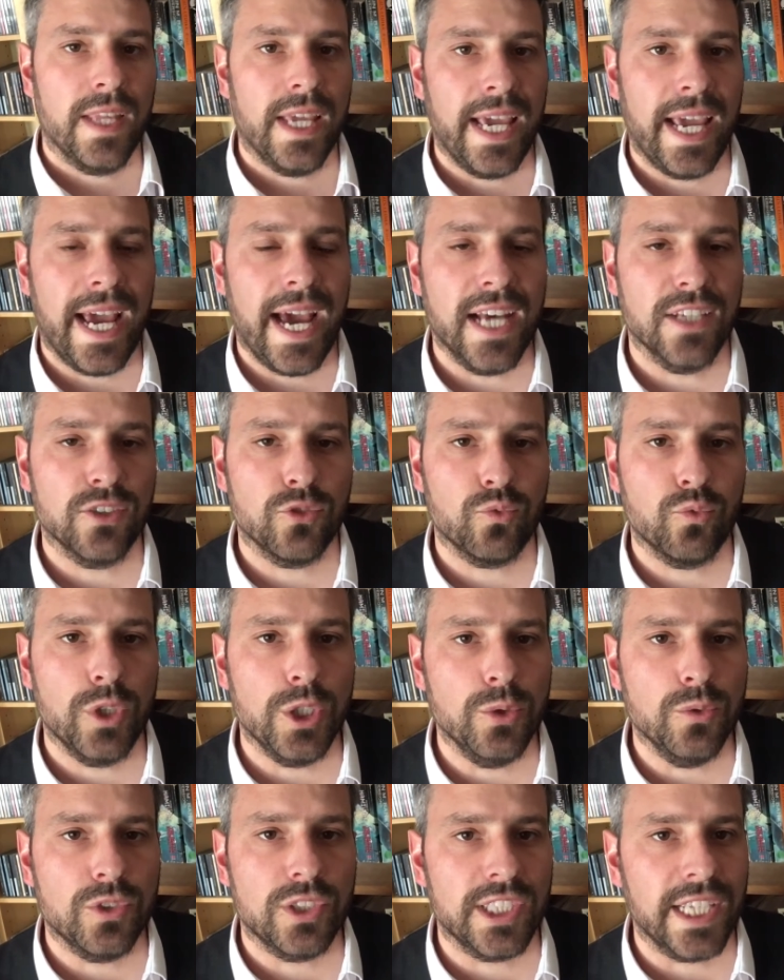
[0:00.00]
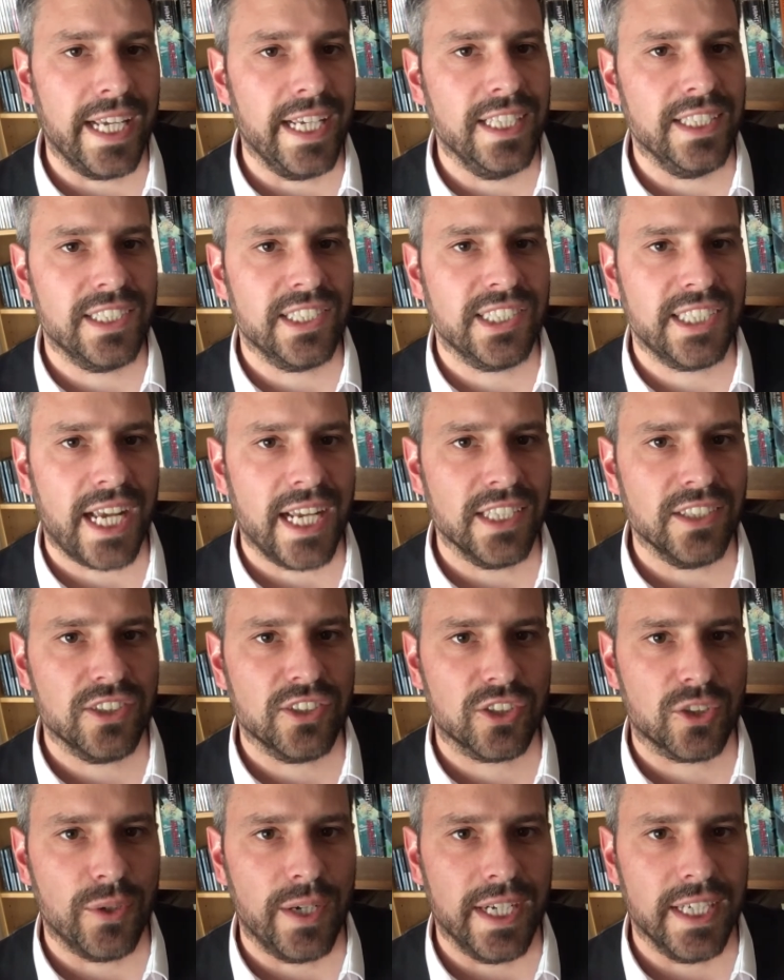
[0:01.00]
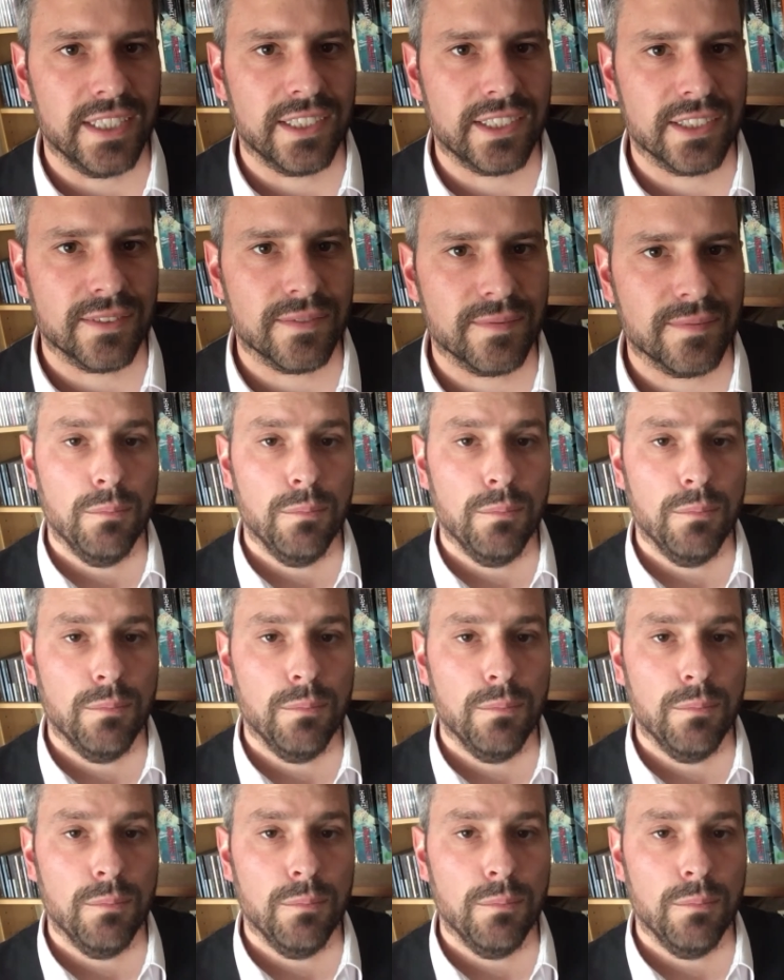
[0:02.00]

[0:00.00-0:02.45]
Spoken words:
It has roots in Sanskrit.